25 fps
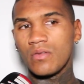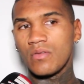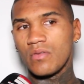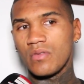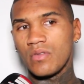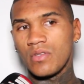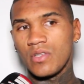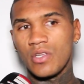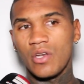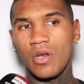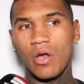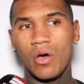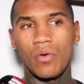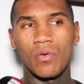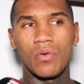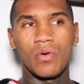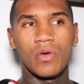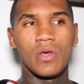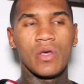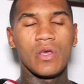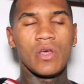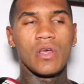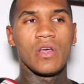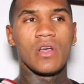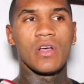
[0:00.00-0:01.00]
You know,
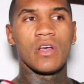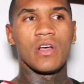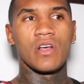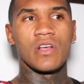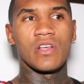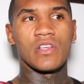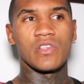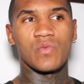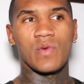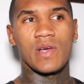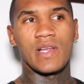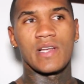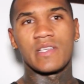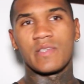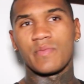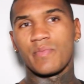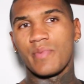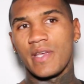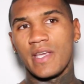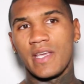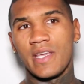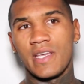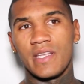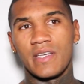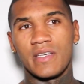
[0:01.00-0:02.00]
as well as
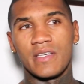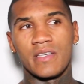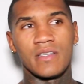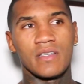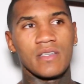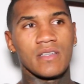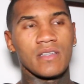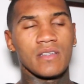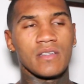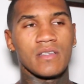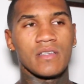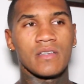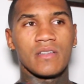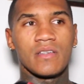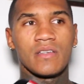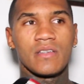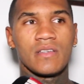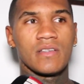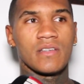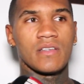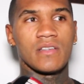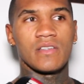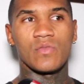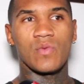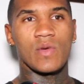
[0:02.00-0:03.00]
being,
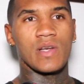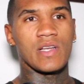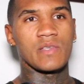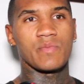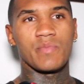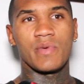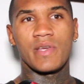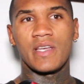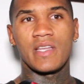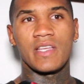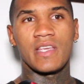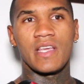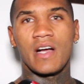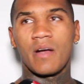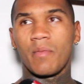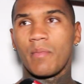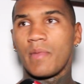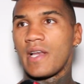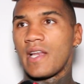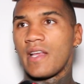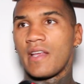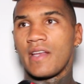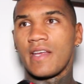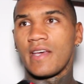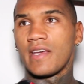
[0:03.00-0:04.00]
as well as being a young
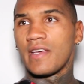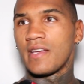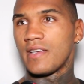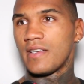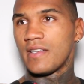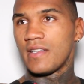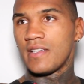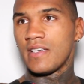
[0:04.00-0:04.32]
millionaire.